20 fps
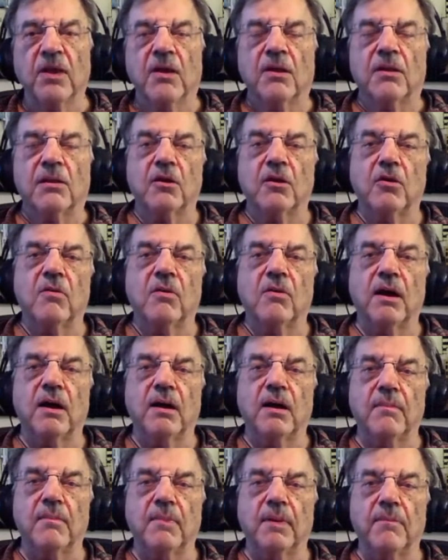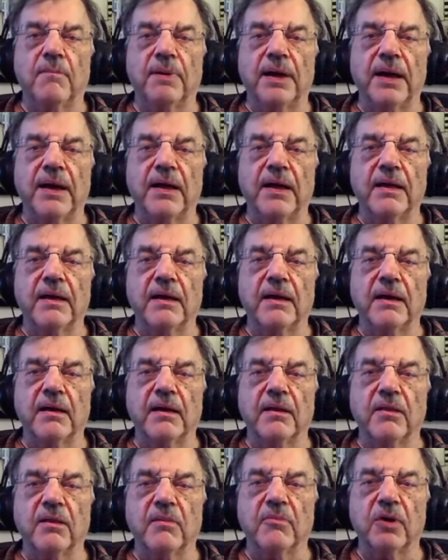So by
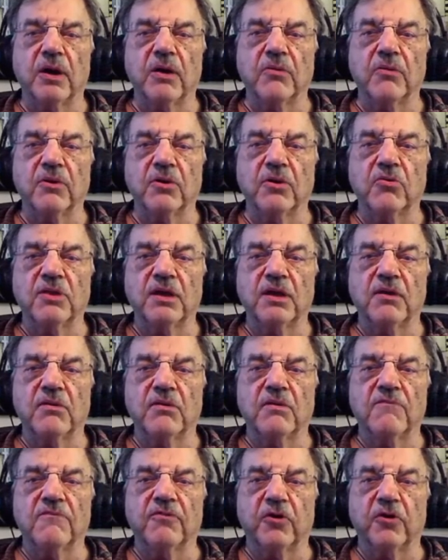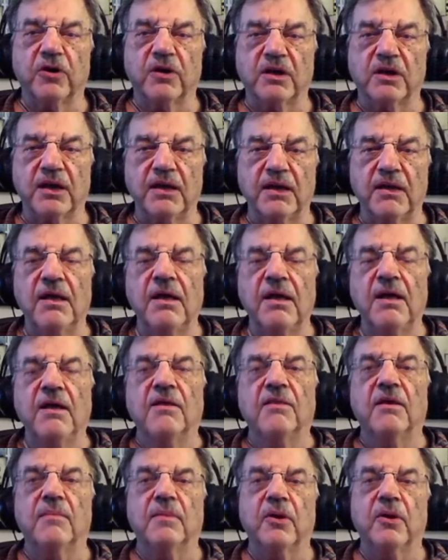around 2014,
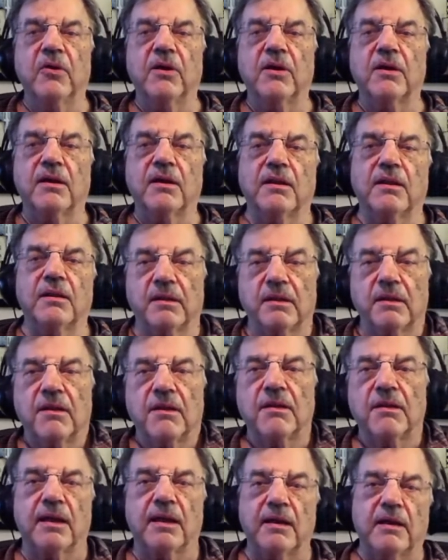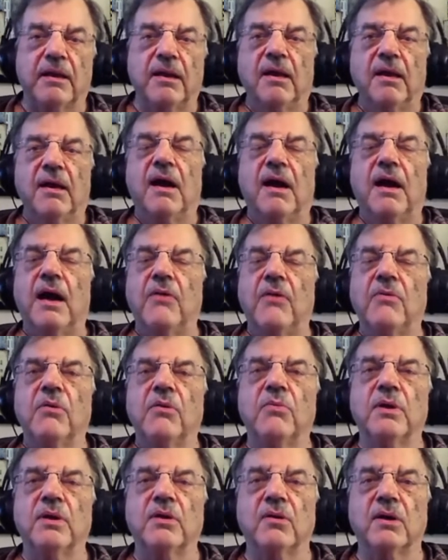the Americans said, how are
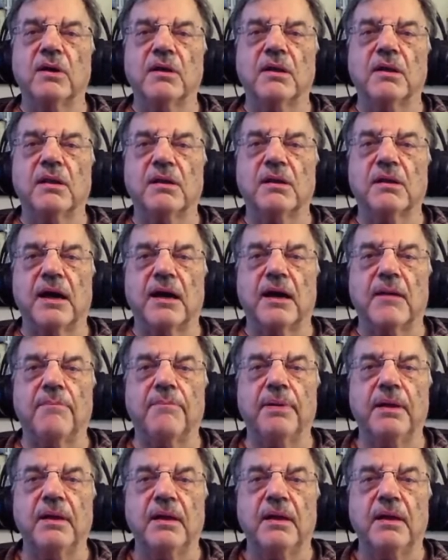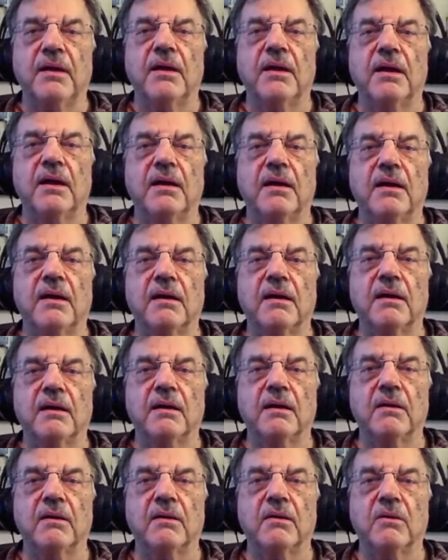we going to stop
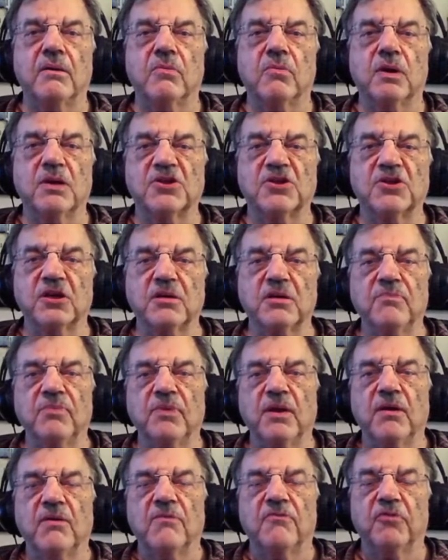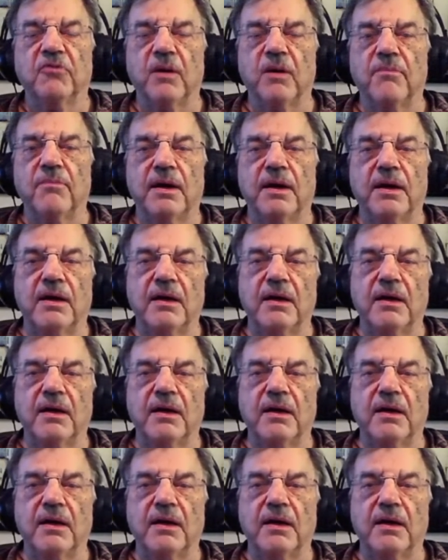Russia from